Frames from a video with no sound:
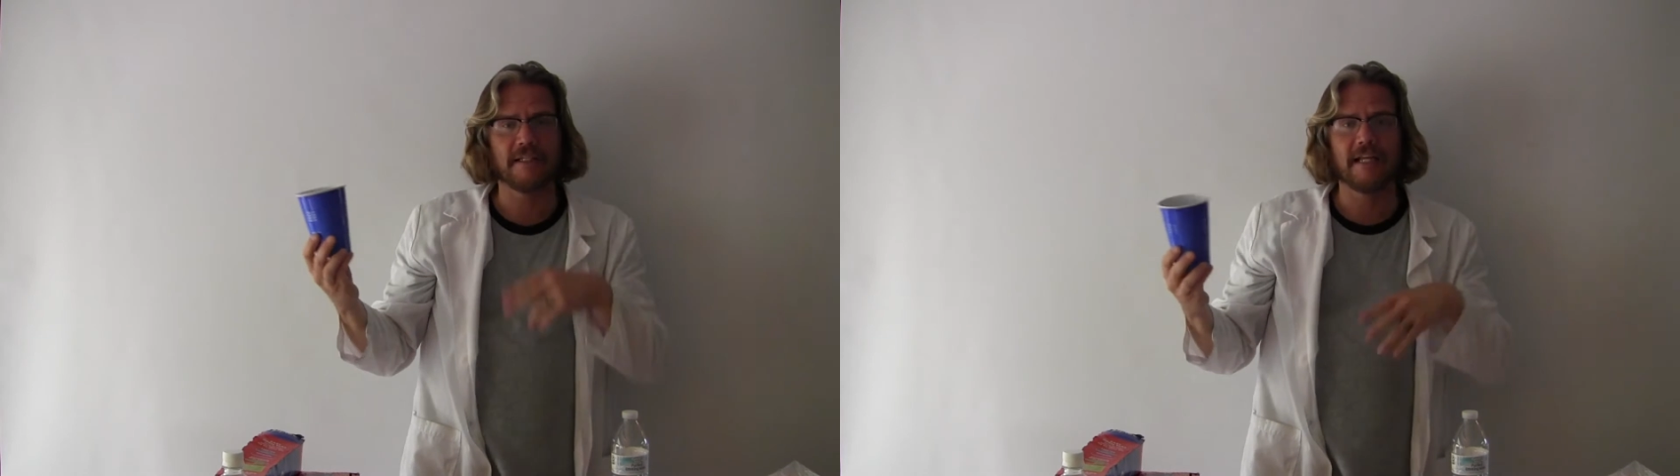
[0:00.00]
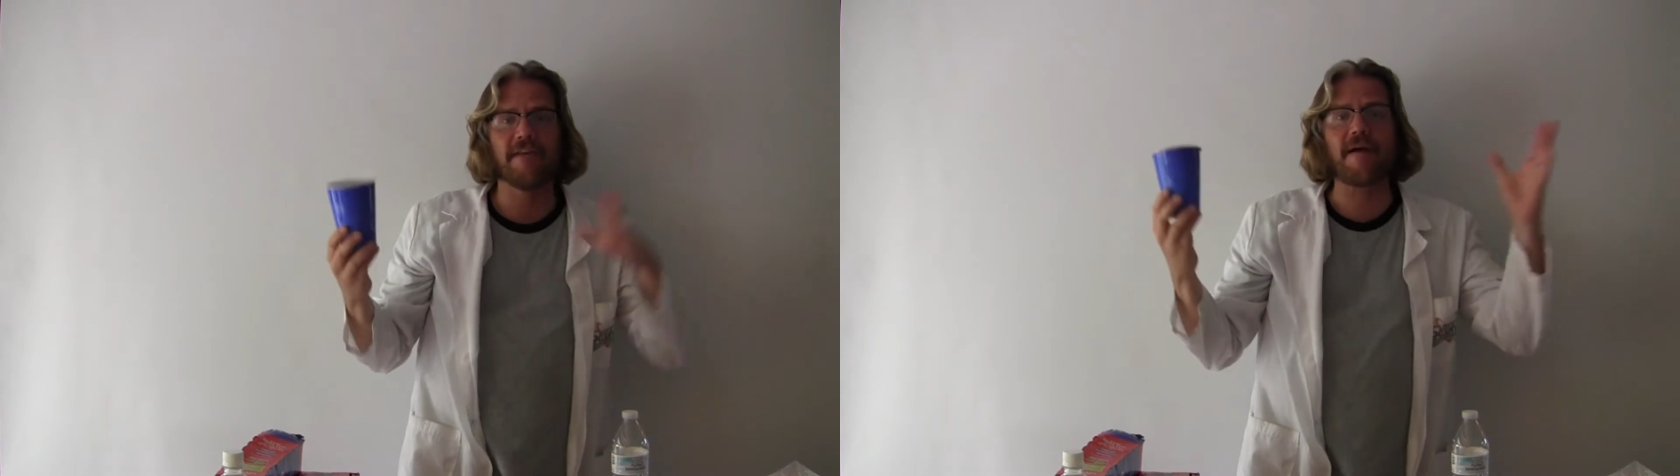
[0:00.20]

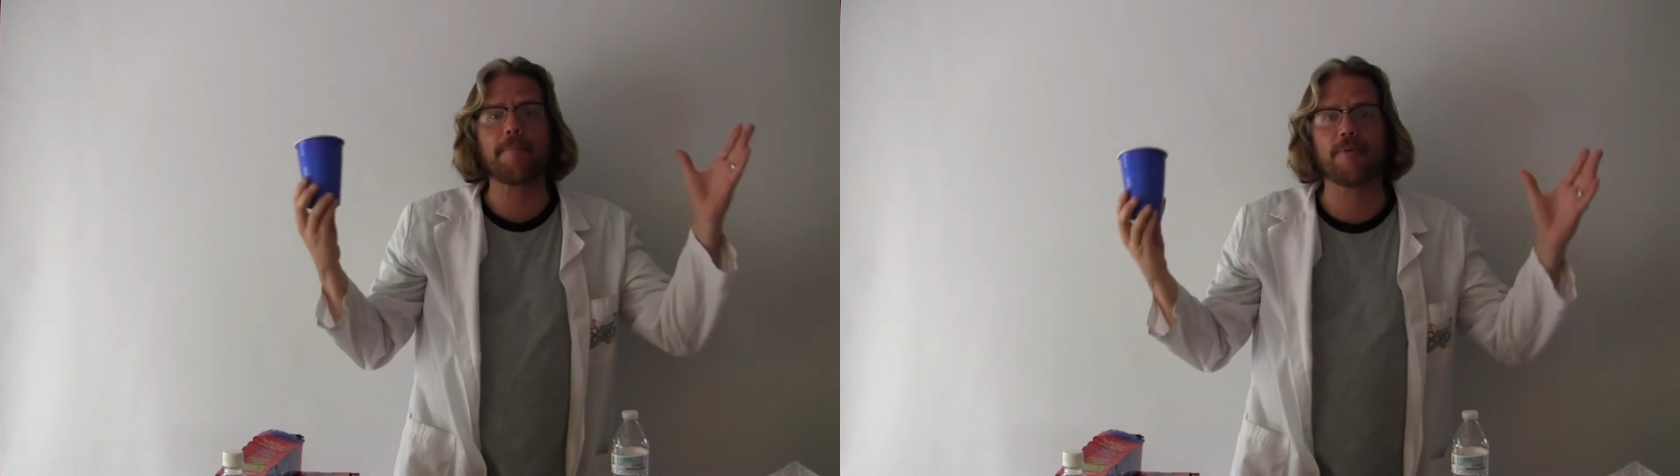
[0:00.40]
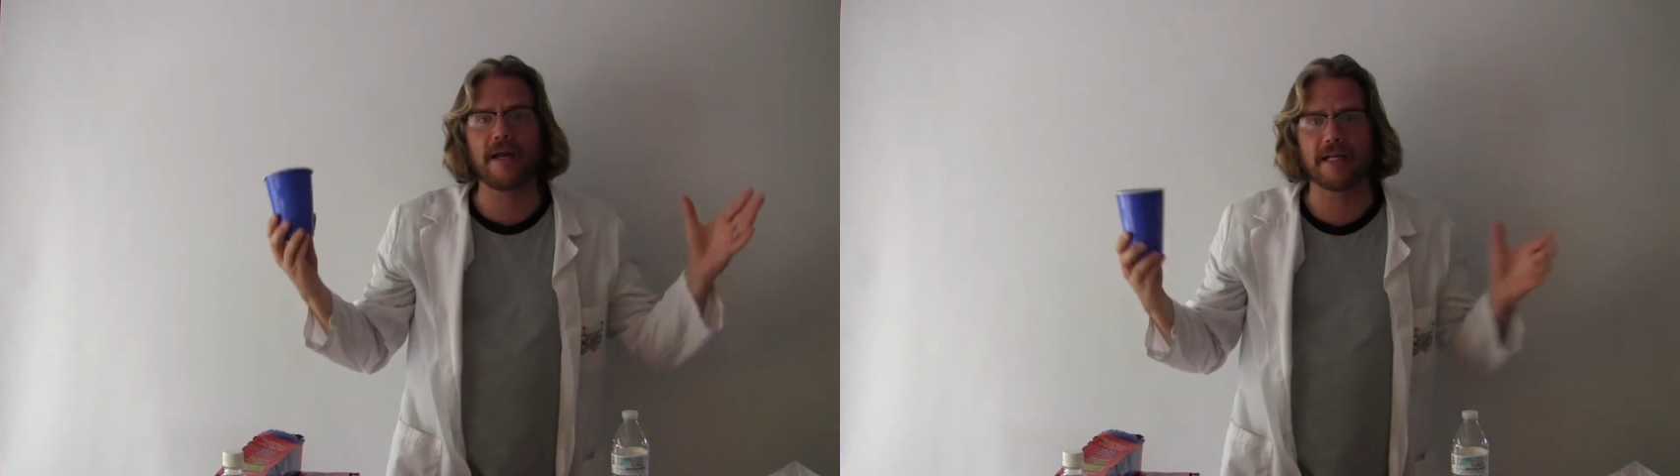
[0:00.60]
It
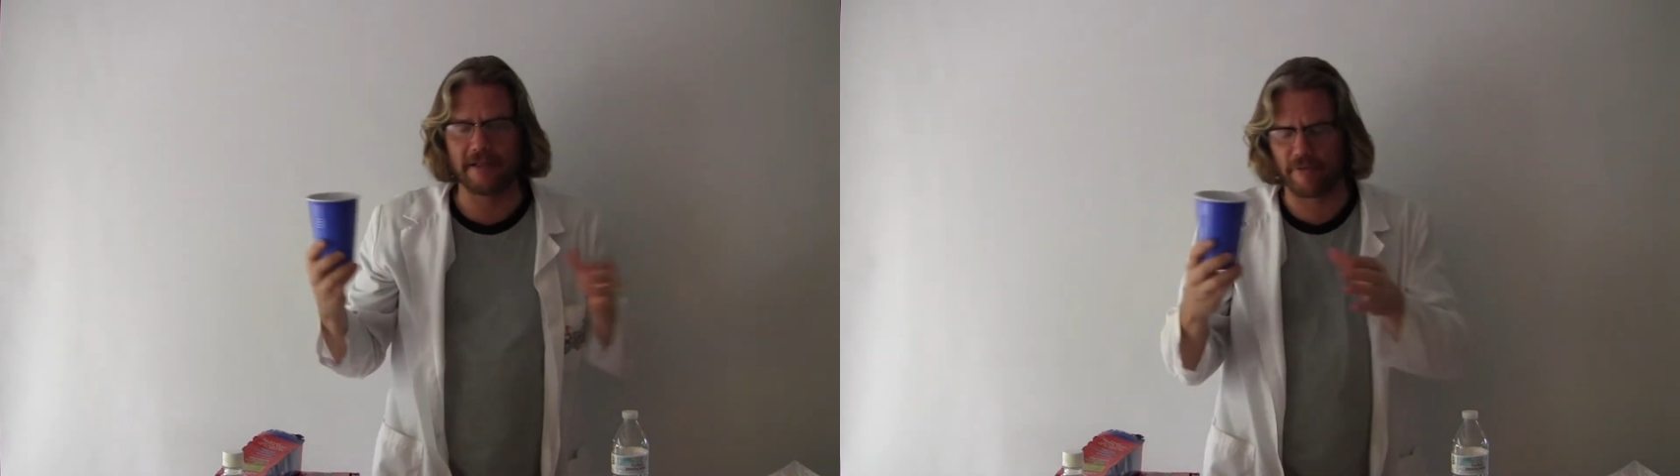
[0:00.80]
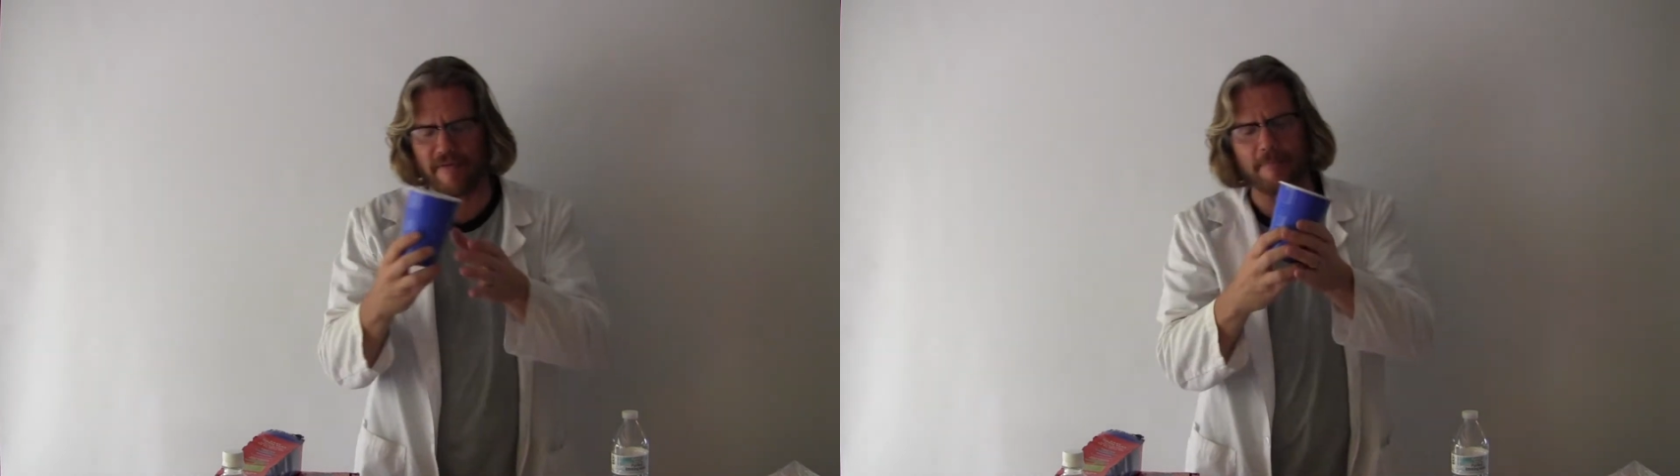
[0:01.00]
evaporated.
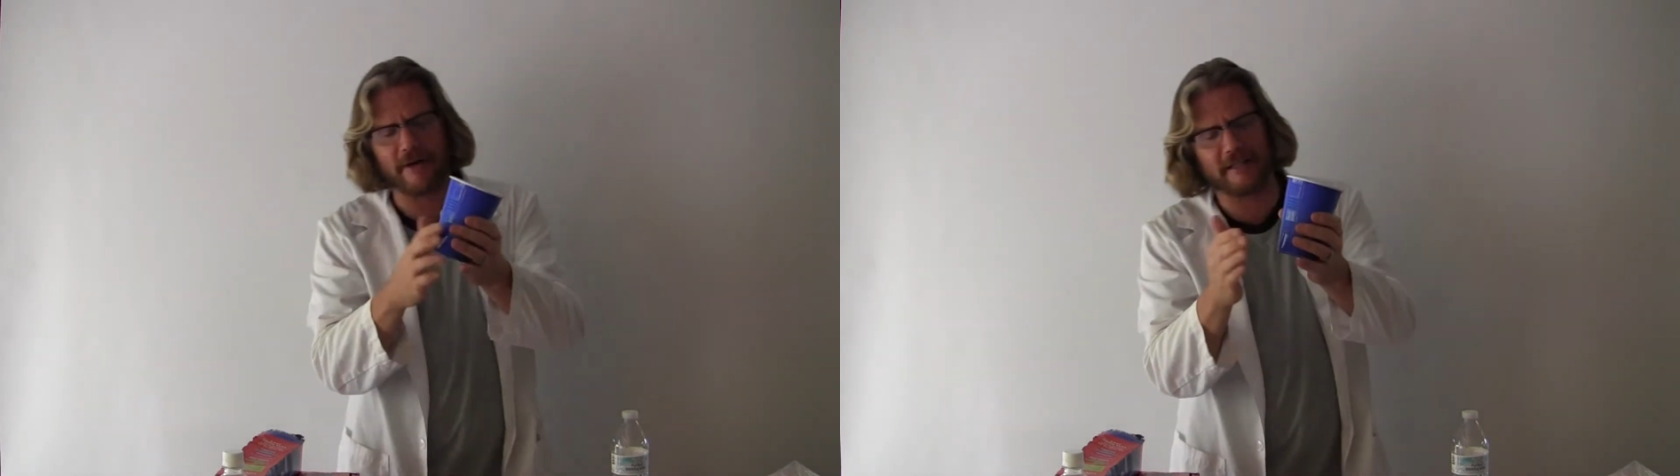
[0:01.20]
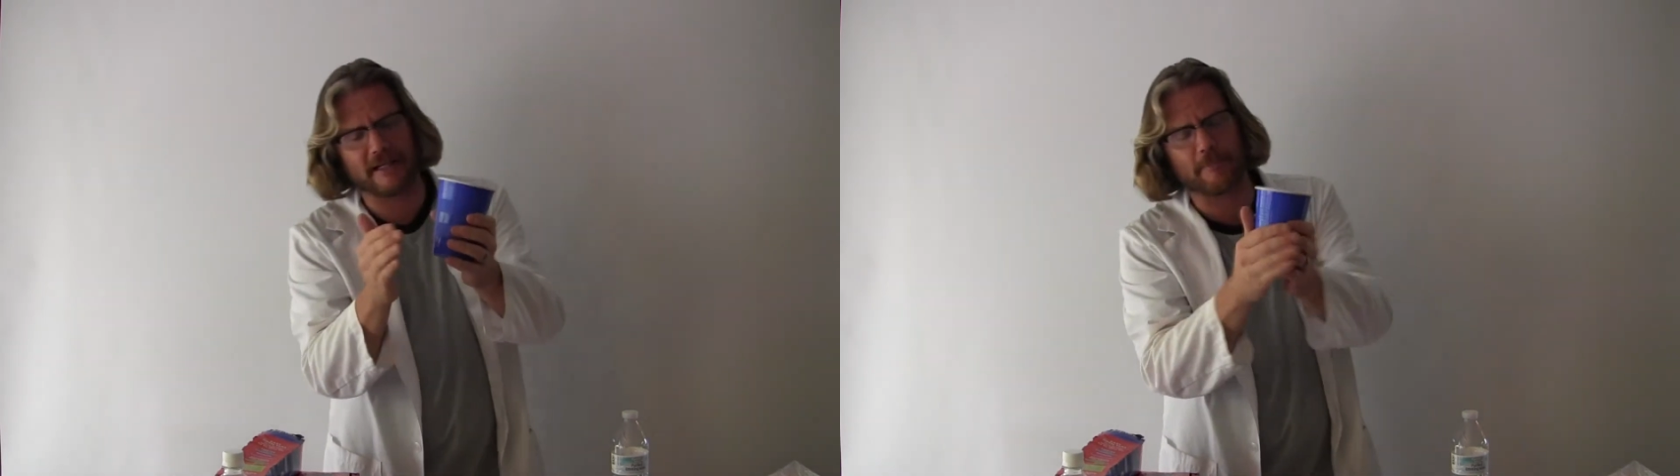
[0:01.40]
If it
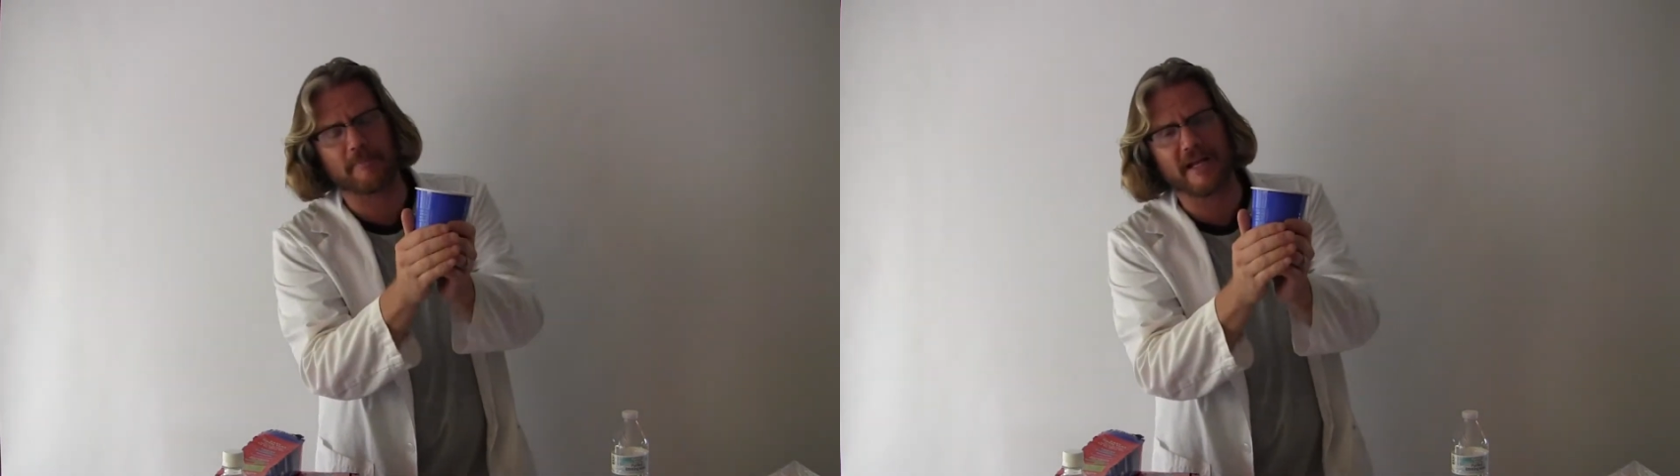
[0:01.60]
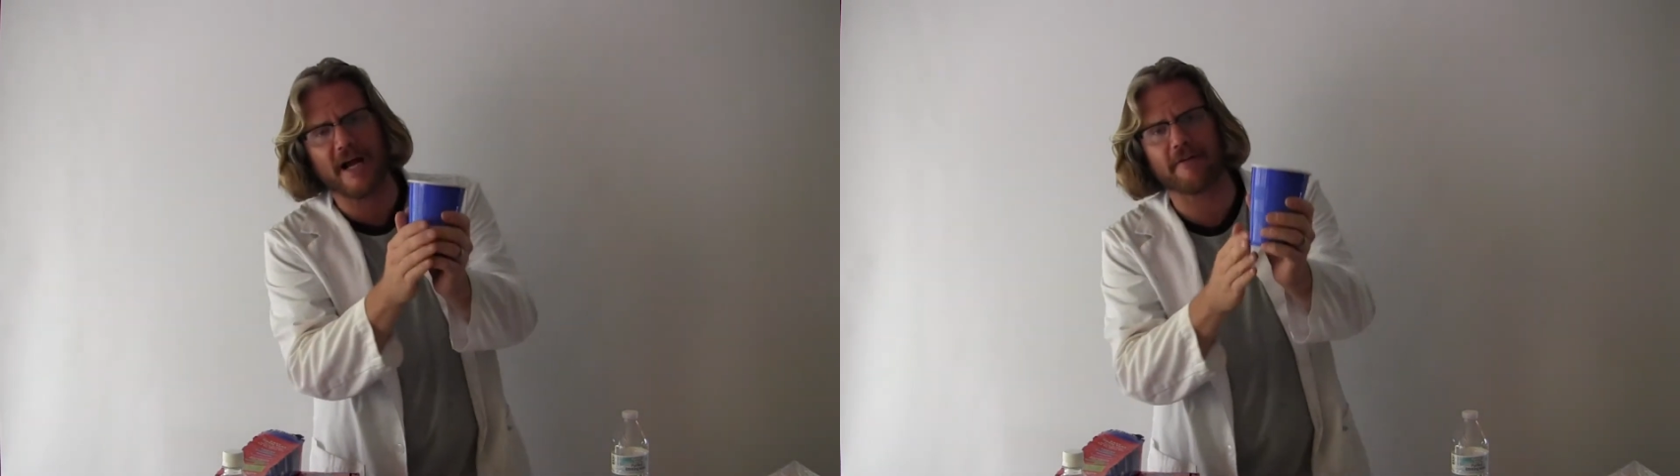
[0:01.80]
evaporated, the cup would
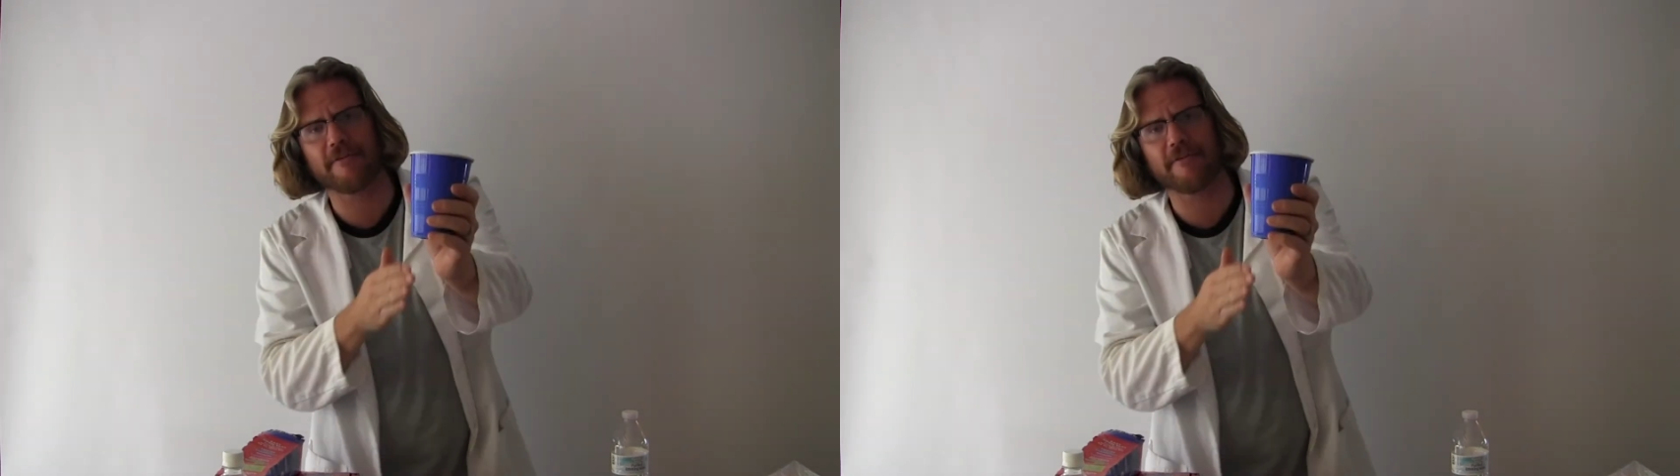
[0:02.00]
be hot.